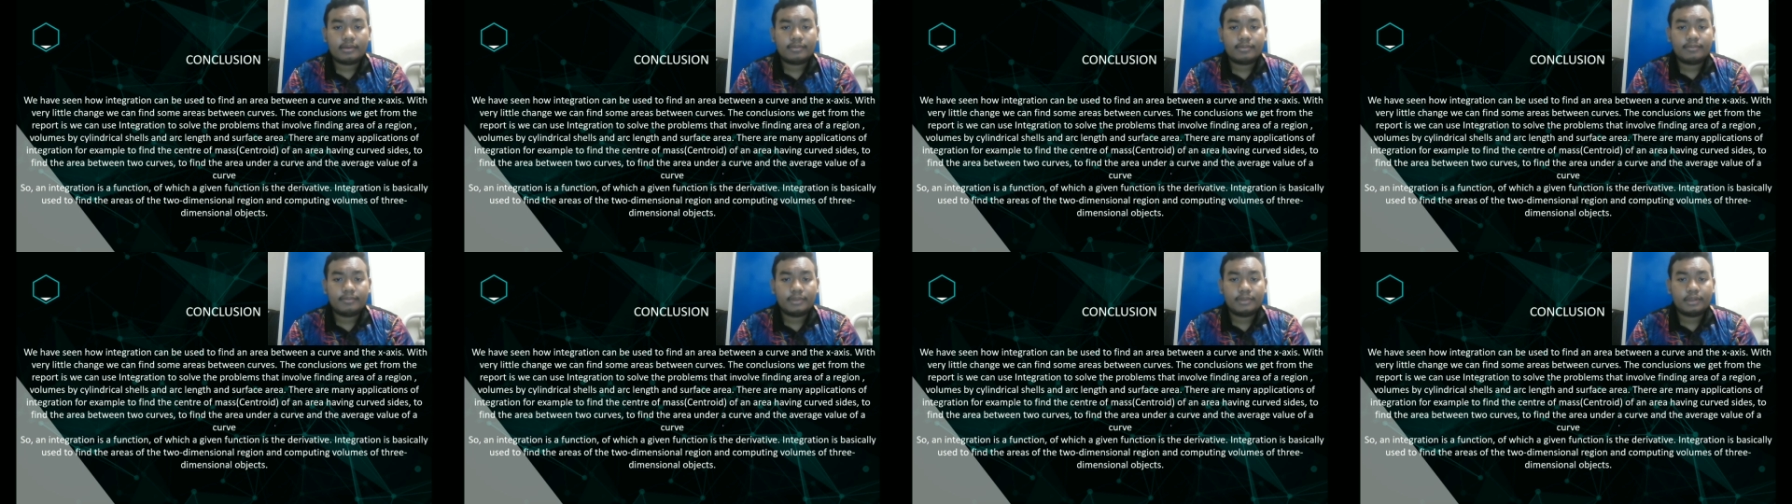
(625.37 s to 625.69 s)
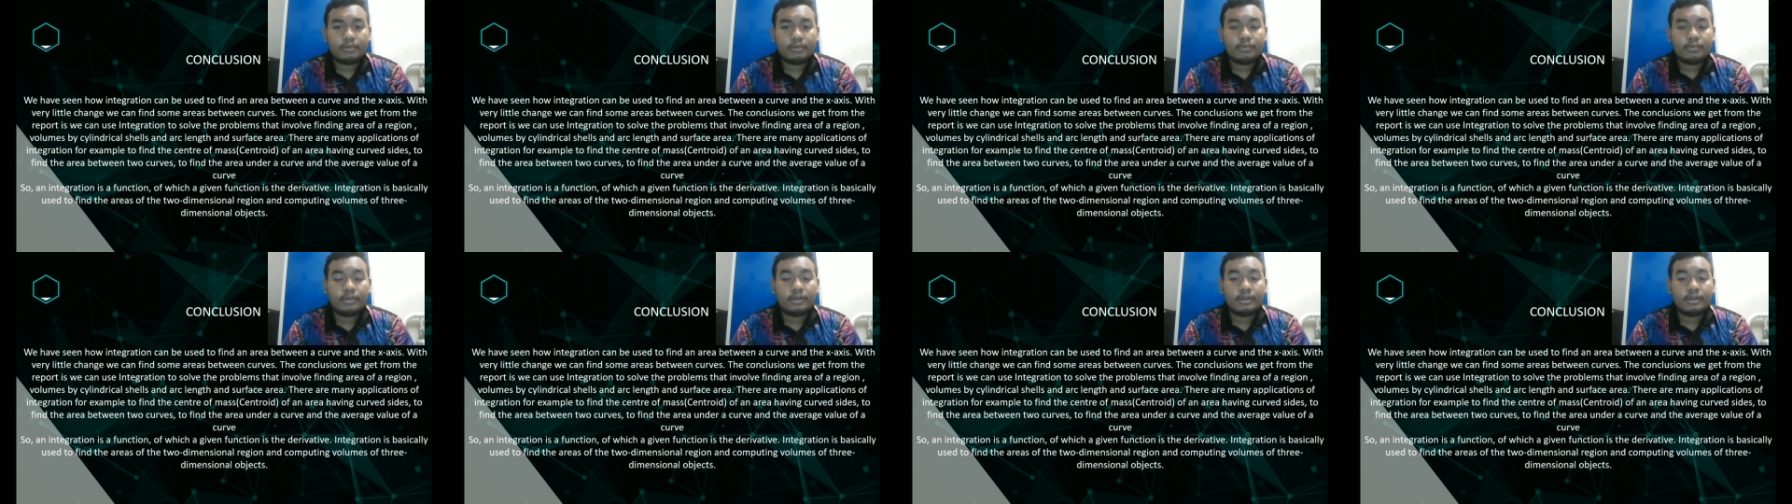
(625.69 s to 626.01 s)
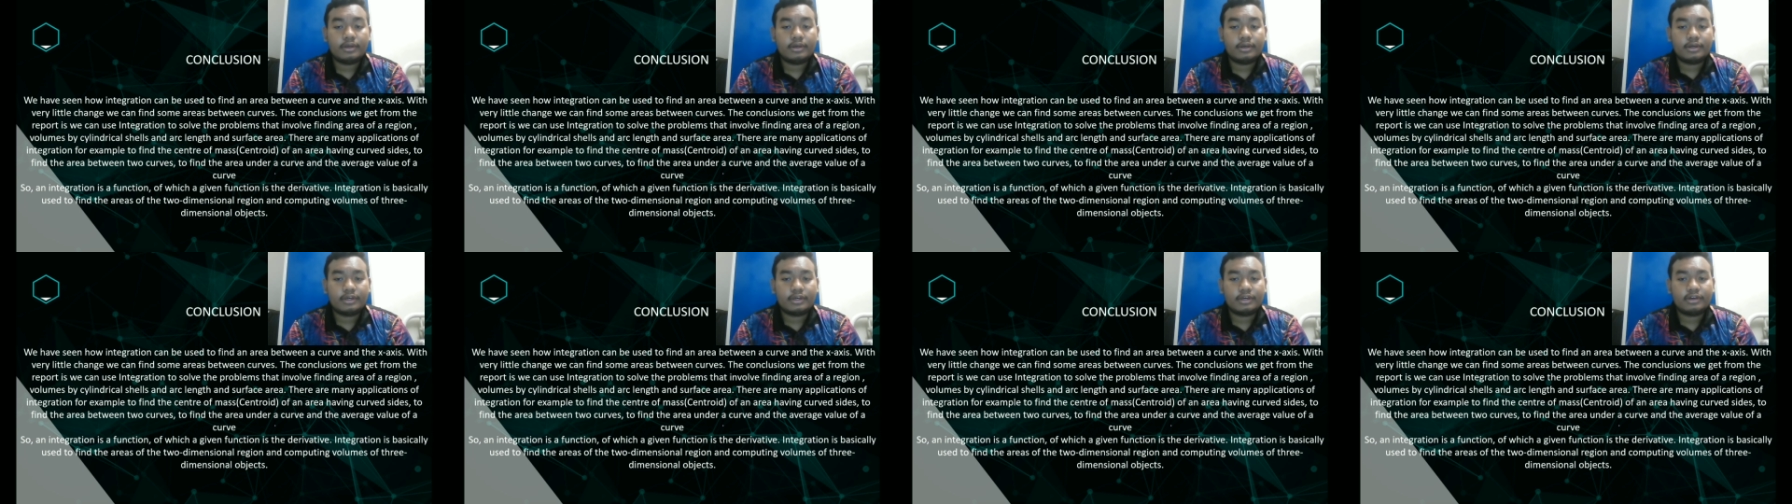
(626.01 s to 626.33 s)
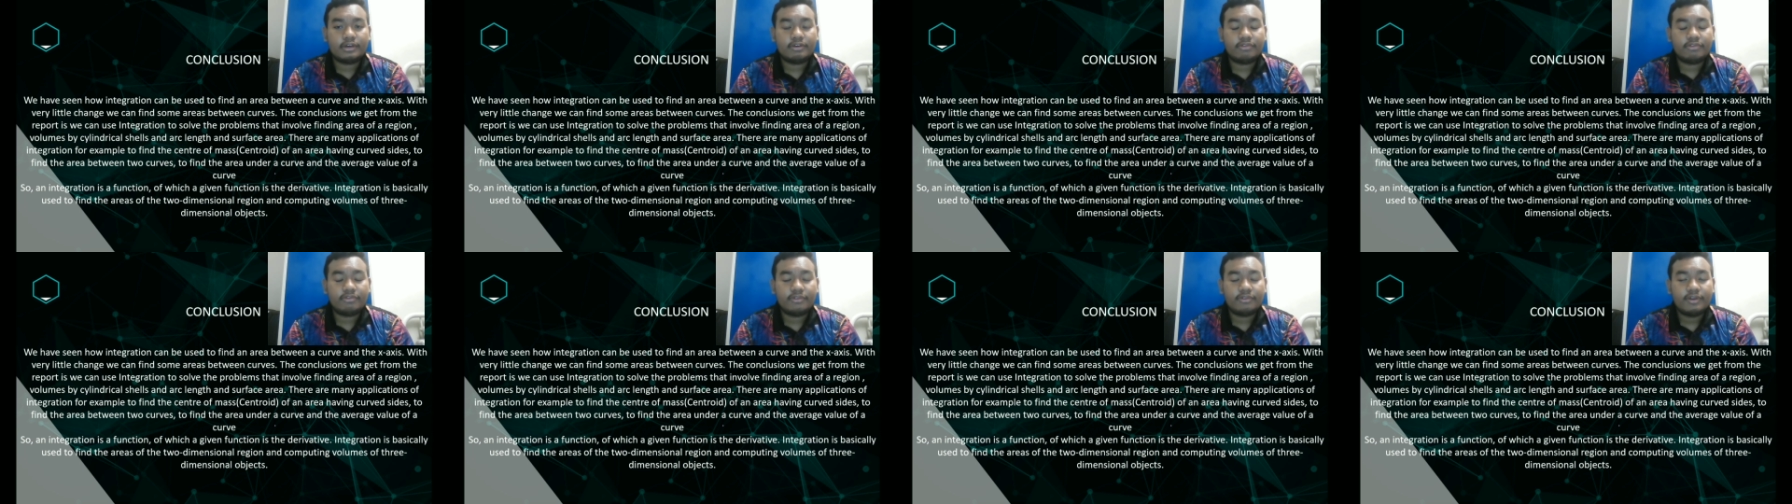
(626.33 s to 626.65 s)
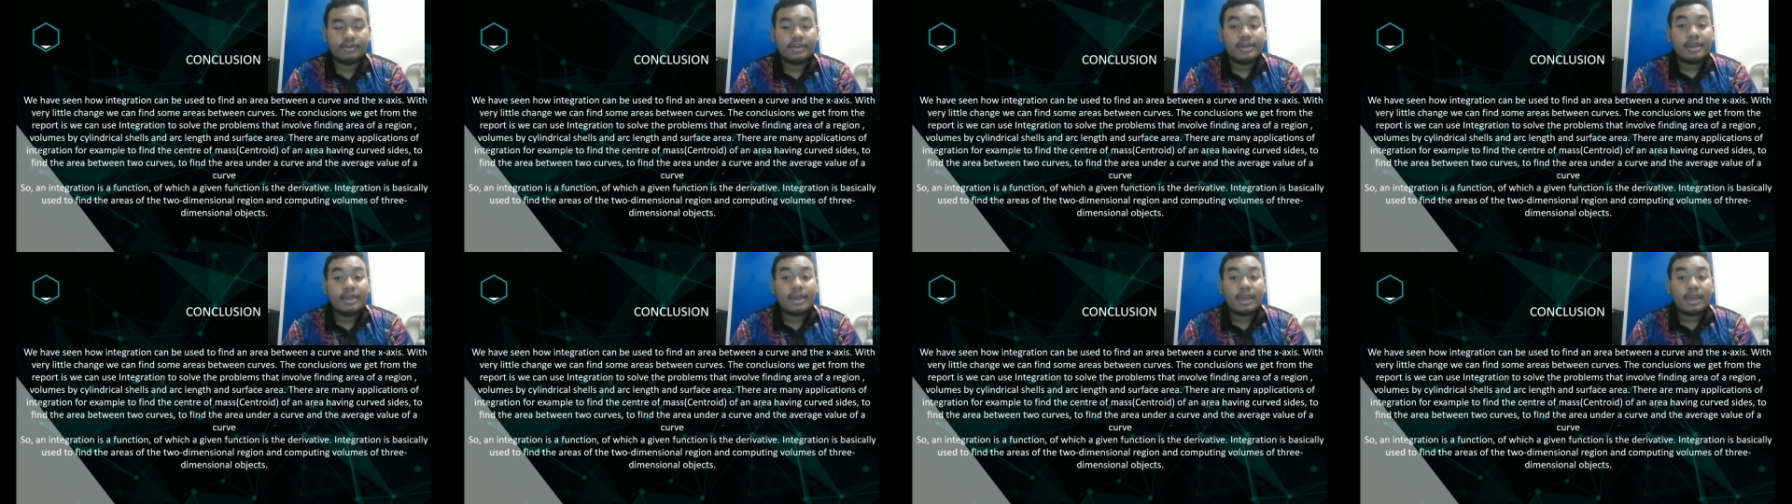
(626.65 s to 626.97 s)
between a curve
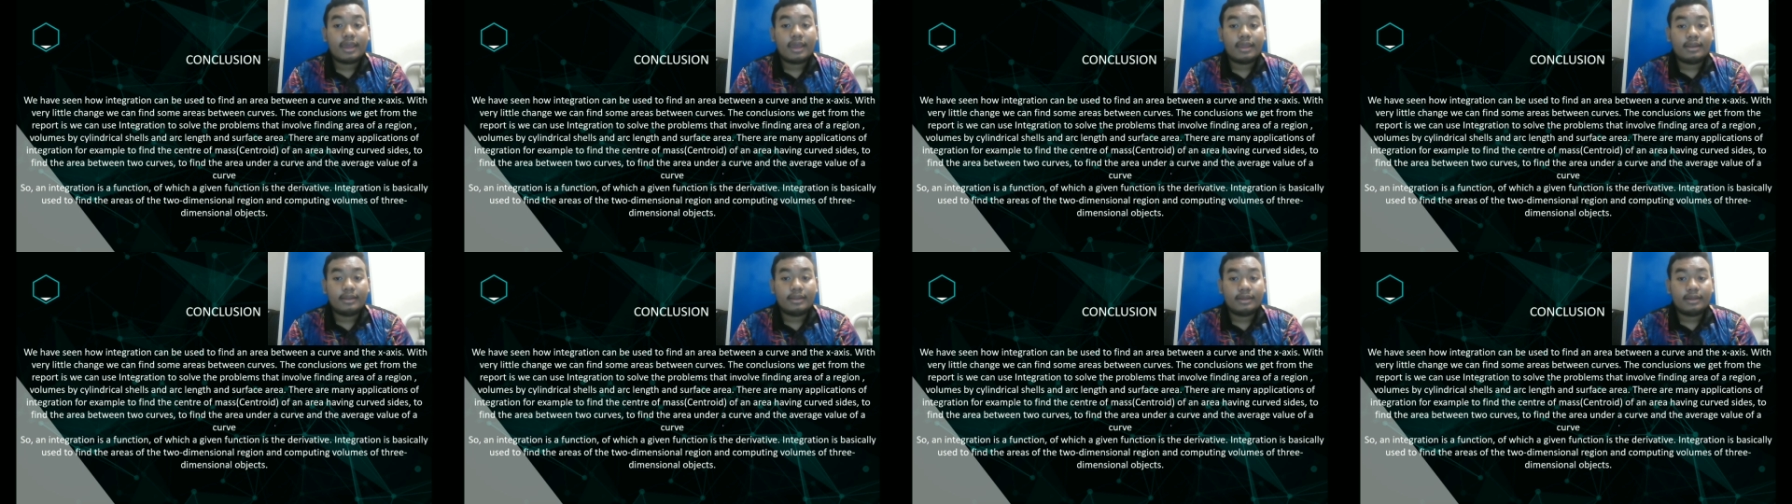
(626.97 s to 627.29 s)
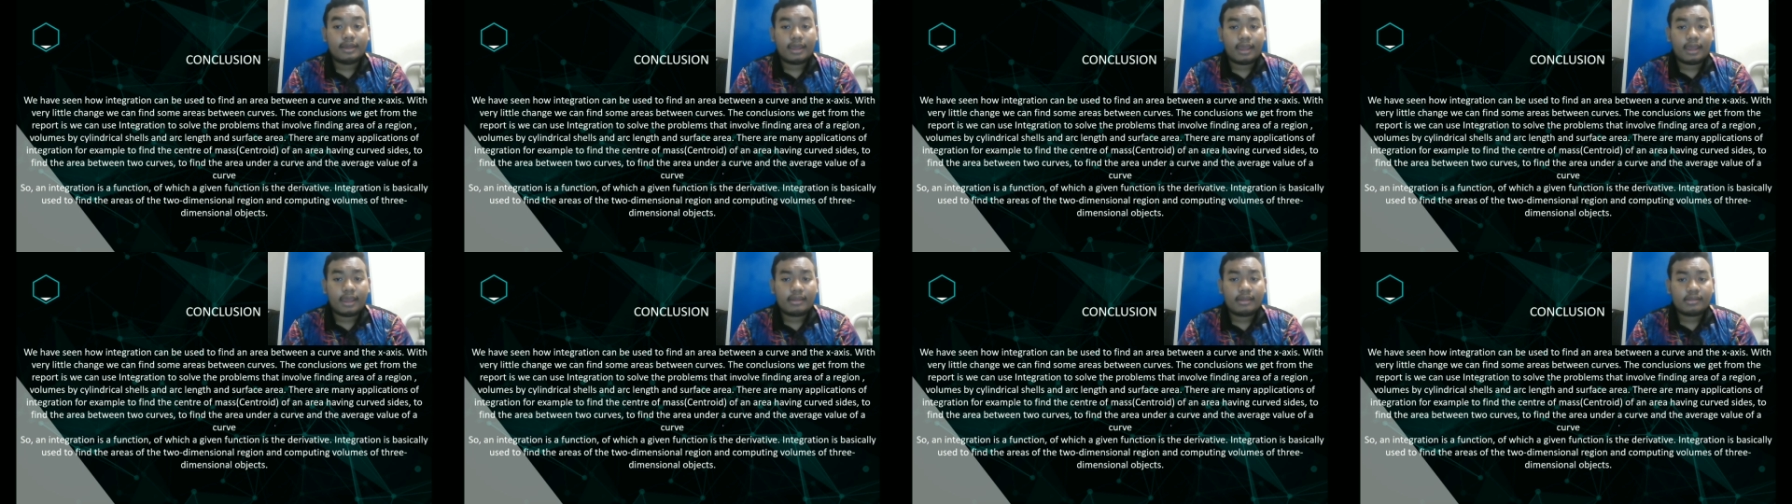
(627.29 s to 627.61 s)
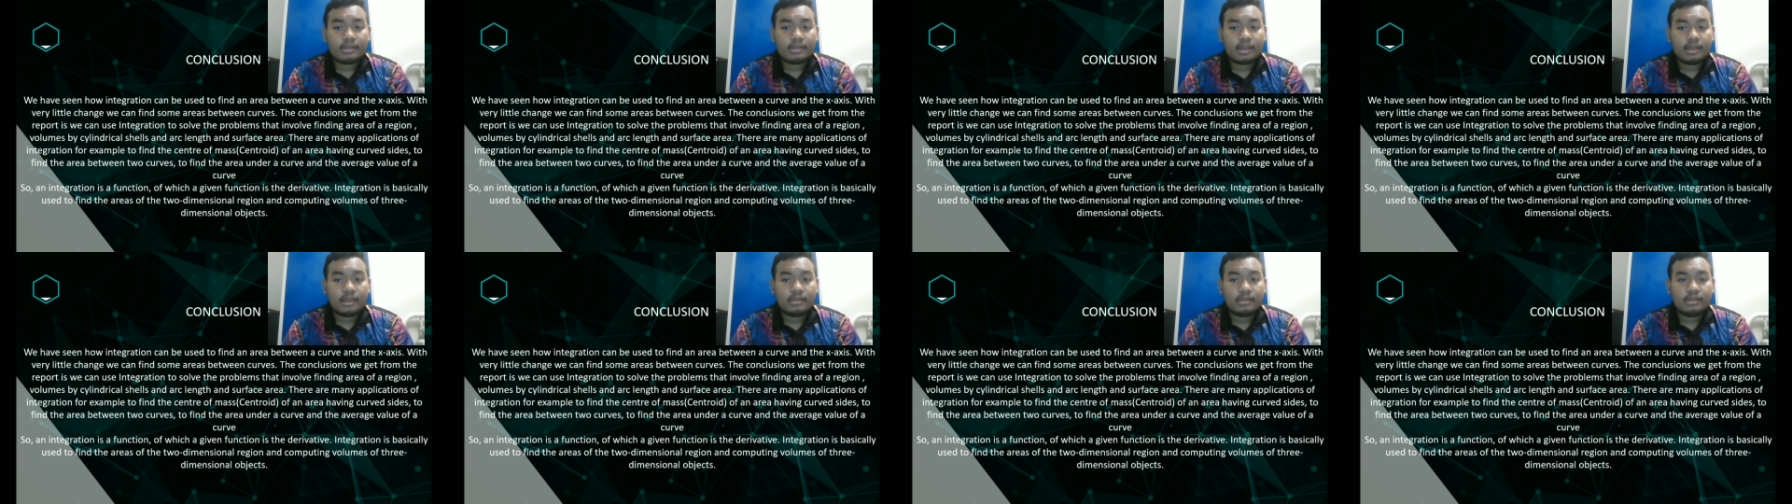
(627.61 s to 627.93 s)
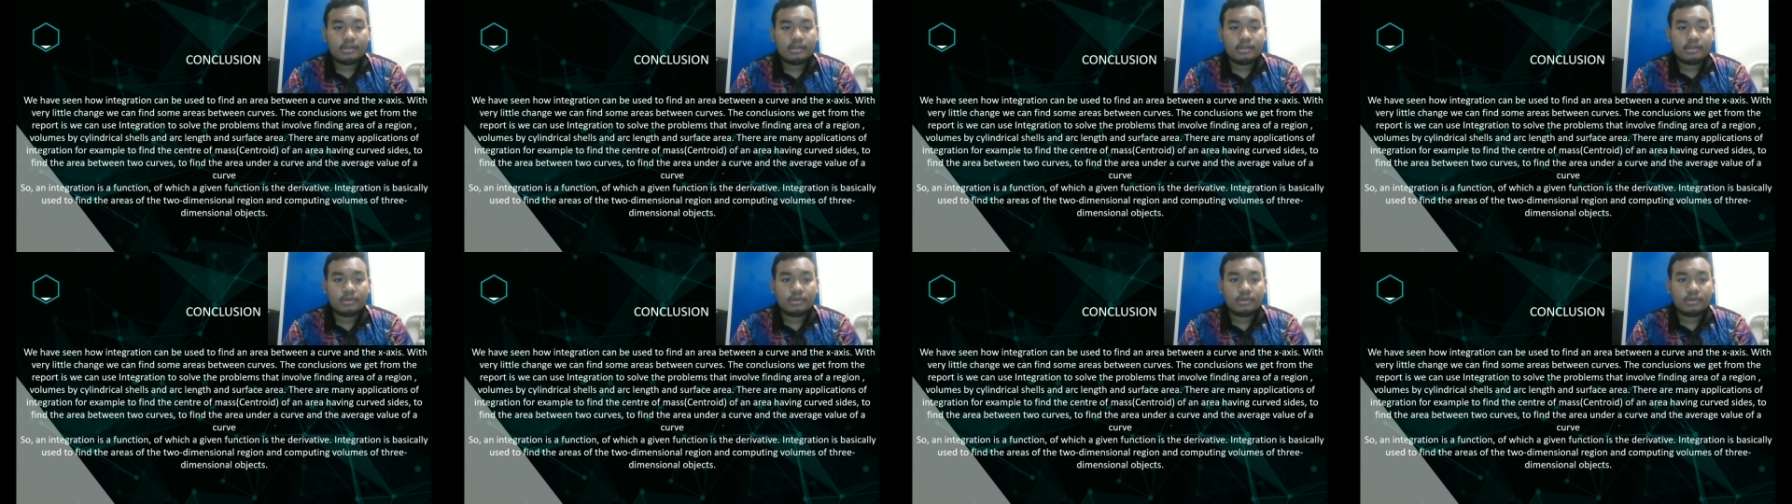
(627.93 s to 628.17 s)
and the x-axis.